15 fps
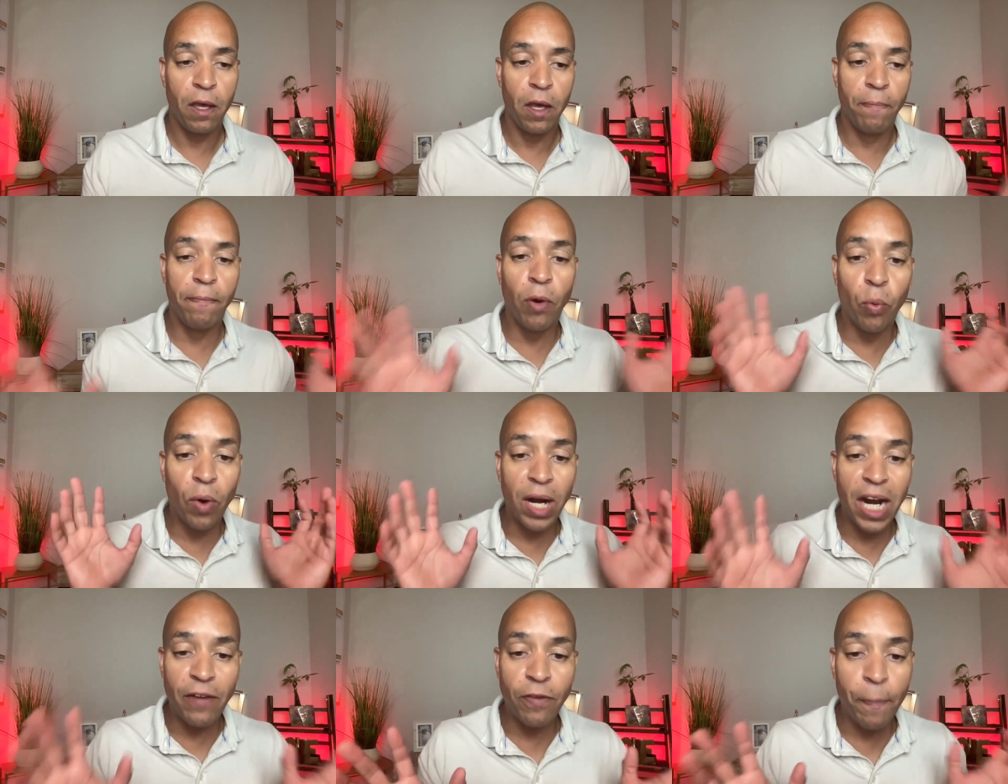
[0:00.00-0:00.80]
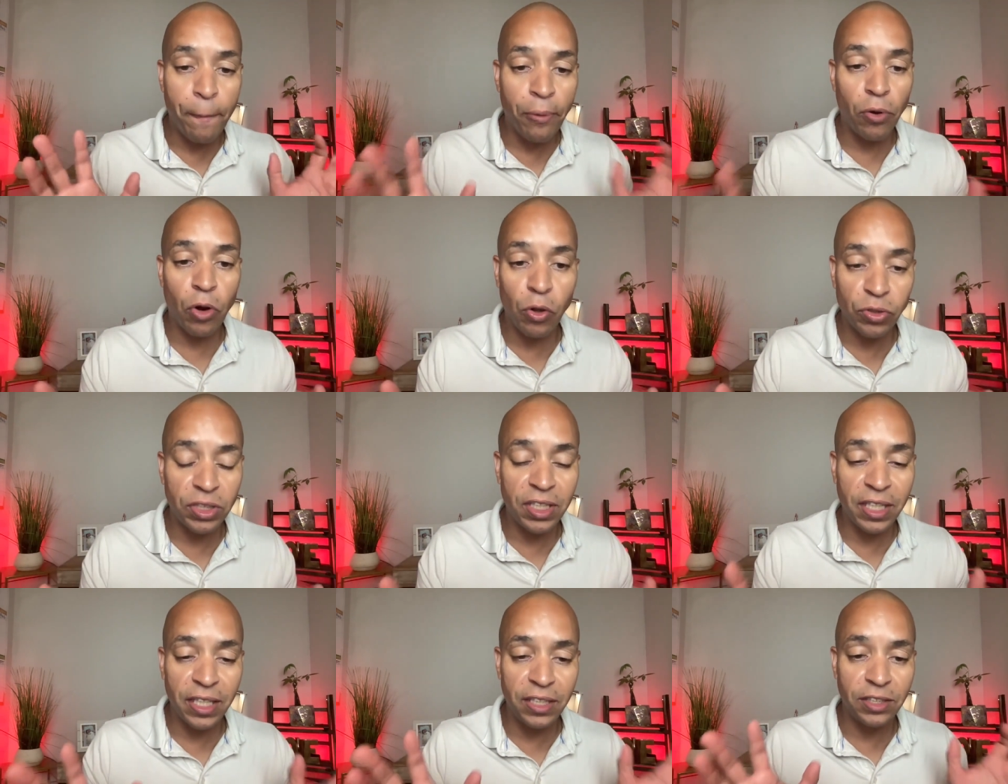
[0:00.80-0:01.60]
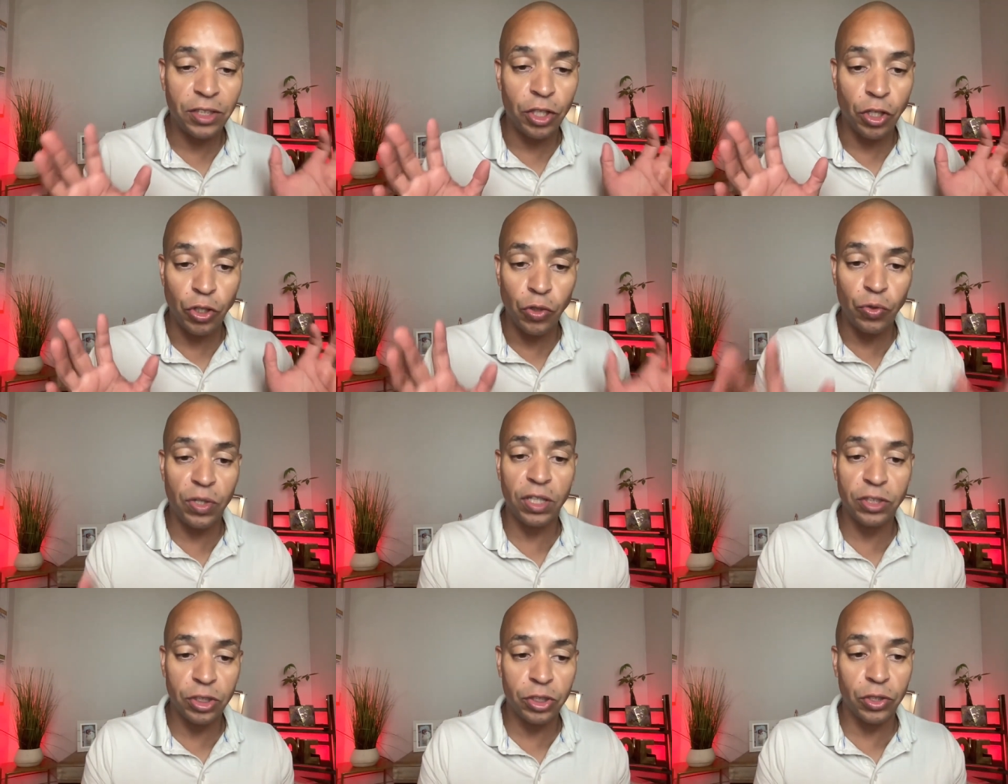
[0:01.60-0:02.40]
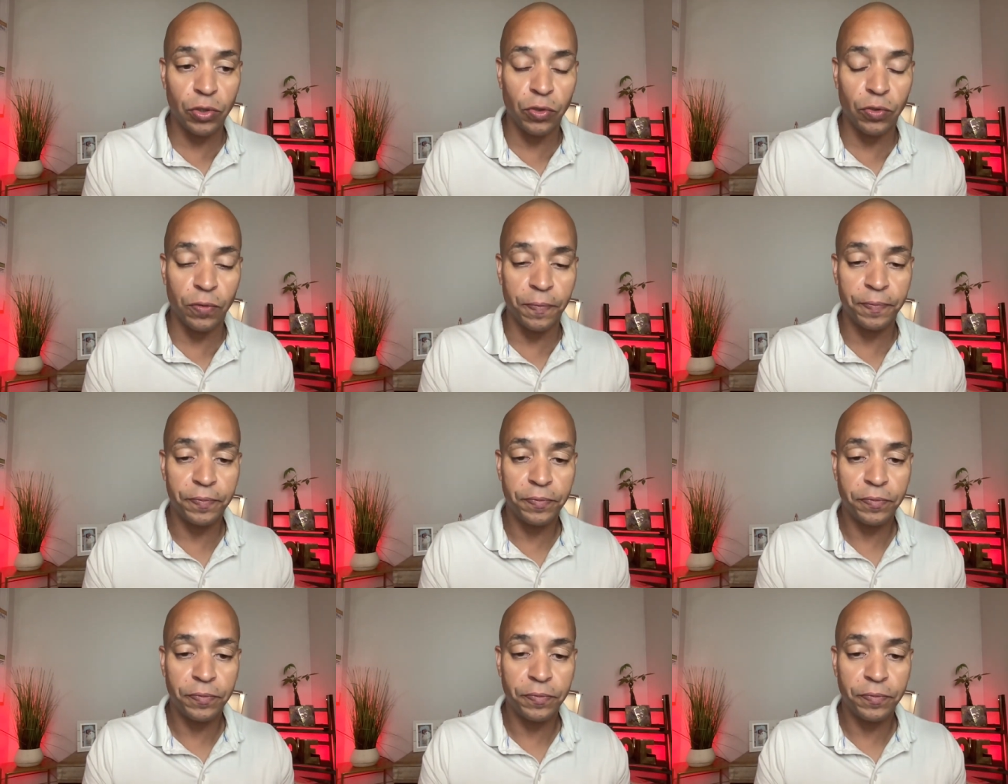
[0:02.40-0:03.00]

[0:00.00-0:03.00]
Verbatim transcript: But whatever proteins you consume